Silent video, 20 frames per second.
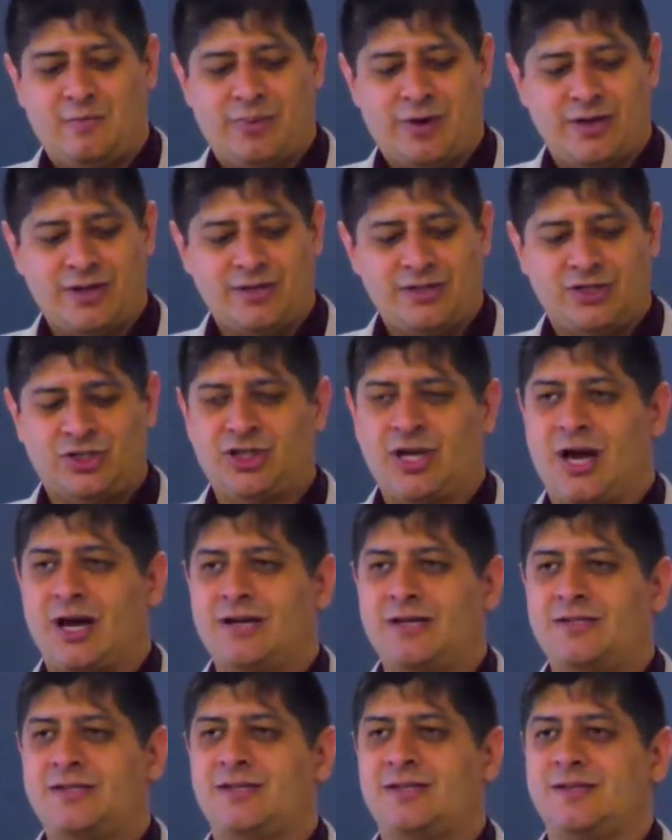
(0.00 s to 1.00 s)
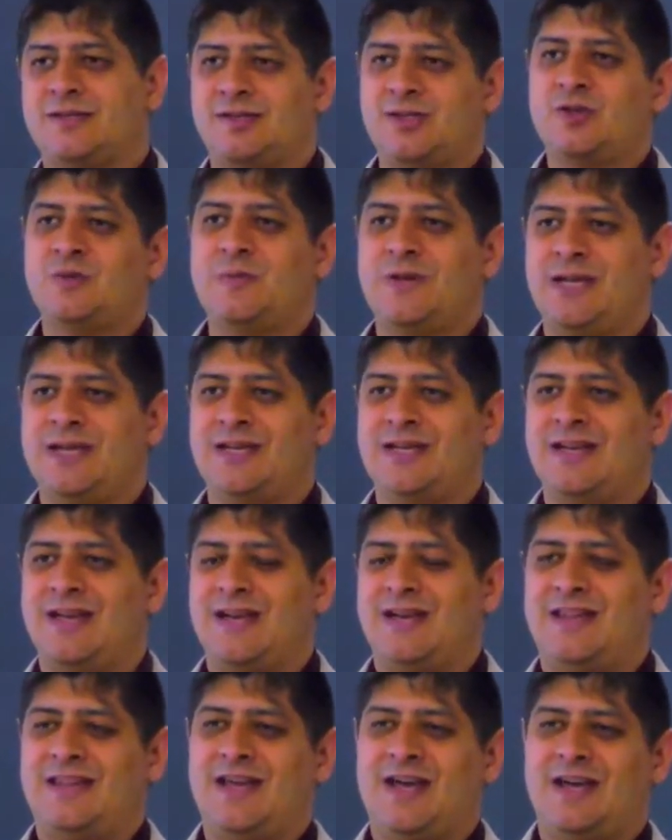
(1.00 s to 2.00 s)
but John is assuming
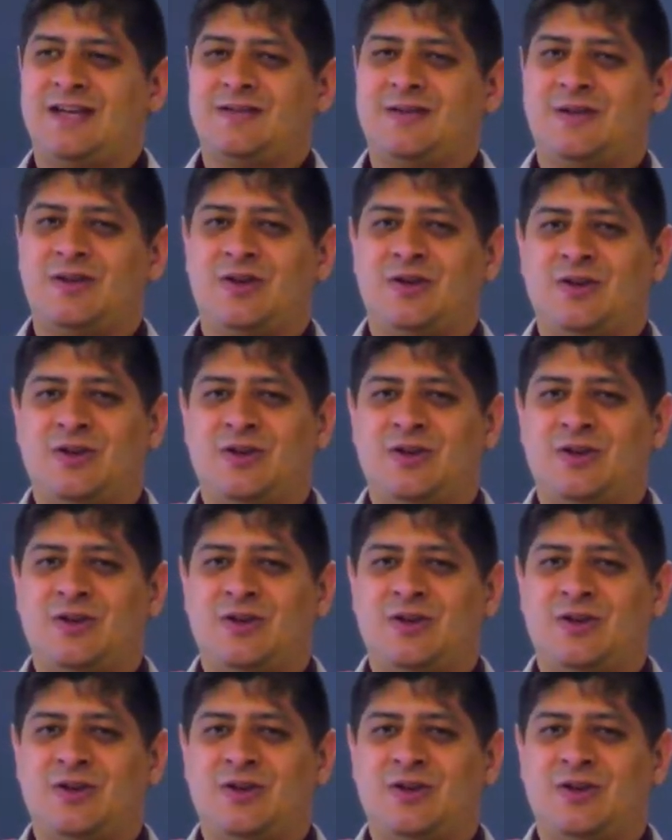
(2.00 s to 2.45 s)
that